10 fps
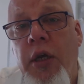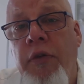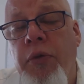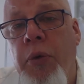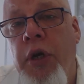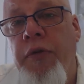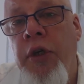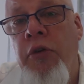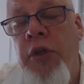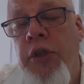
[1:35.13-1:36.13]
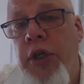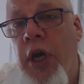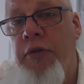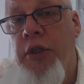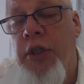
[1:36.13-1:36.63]
If you would have interest,
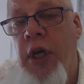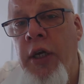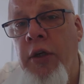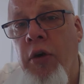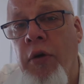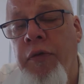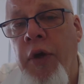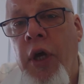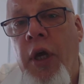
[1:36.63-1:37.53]
have this kind of